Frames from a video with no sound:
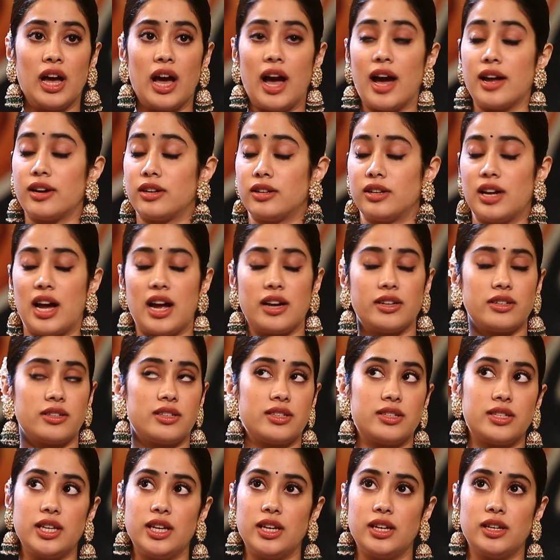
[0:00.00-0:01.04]
and
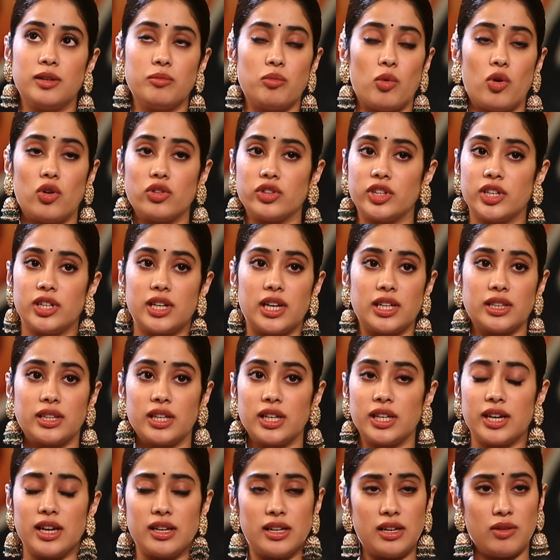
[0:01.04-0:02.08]
seen more than I think
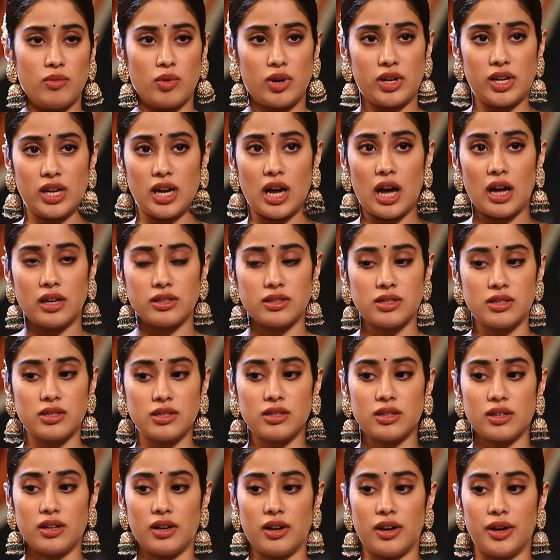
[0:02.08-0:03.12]
anyone has.
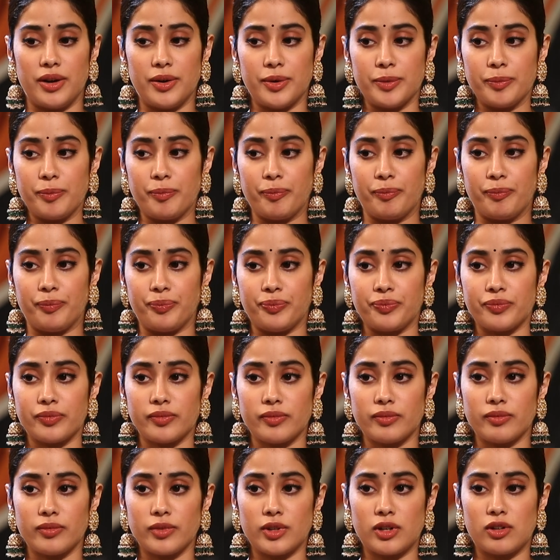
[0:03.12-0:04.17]

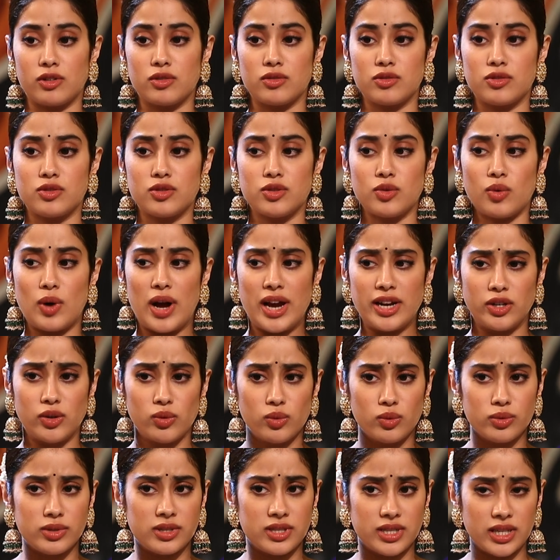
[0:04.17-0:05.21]
So I do
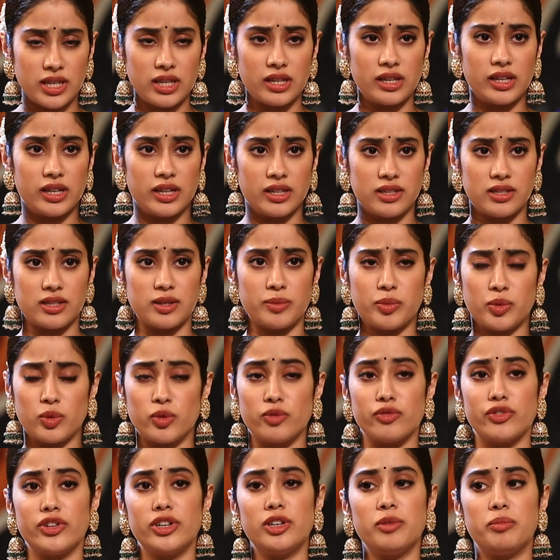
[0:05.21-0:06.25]
seek his
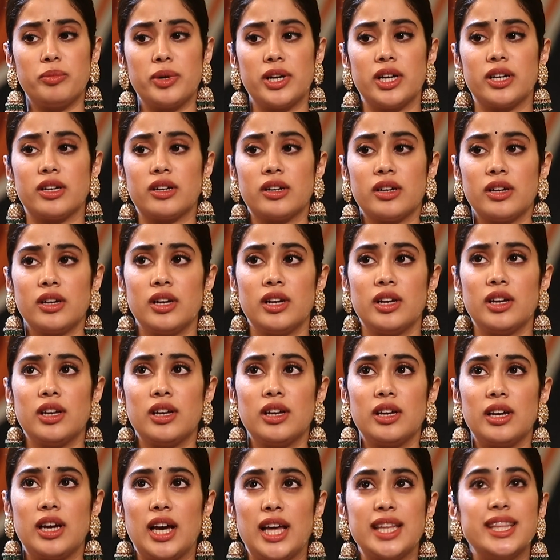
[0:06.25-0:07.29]
approval, but
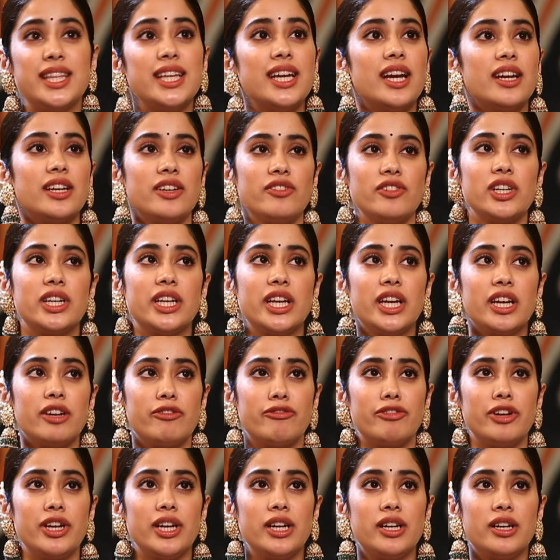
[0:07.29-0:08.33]
at the end of the day, if
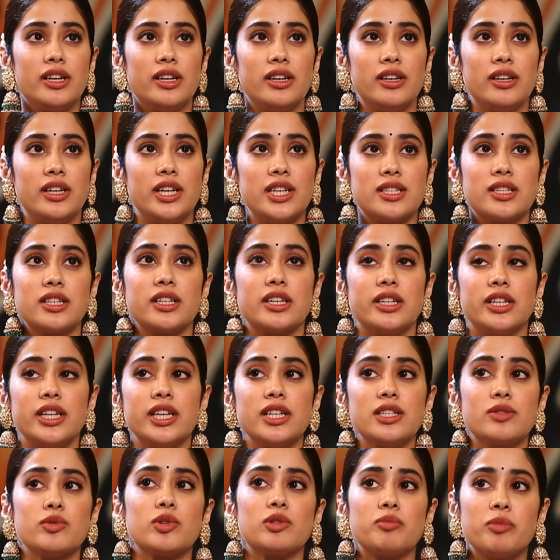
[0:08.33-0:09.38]
he disagrees
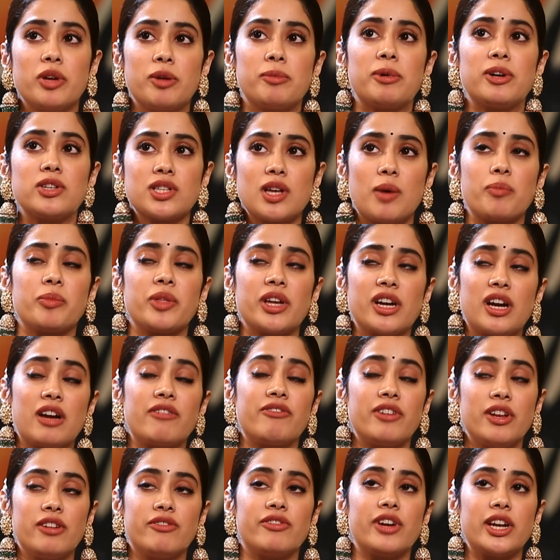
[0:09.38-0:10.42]
with me about something I
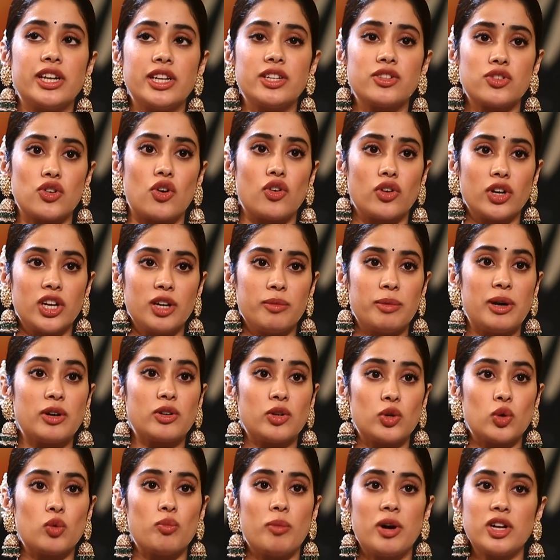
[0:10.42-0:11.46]
feel very strongly about
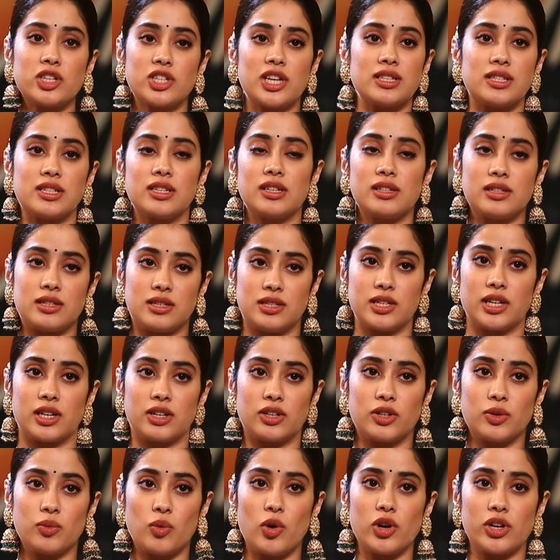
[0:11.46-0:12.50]
too much, I still stick to
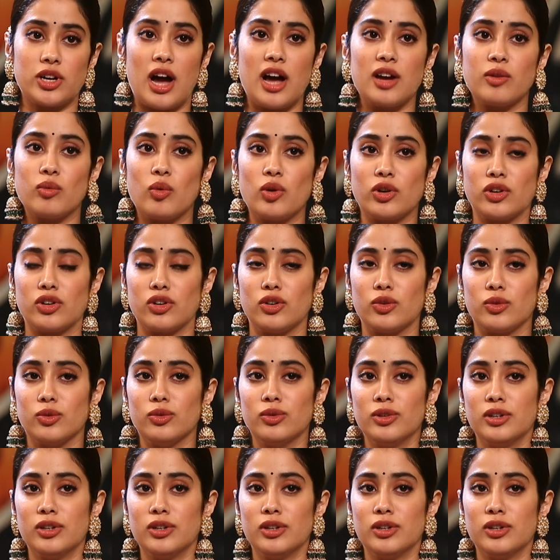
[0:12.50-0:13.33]
what I want to do.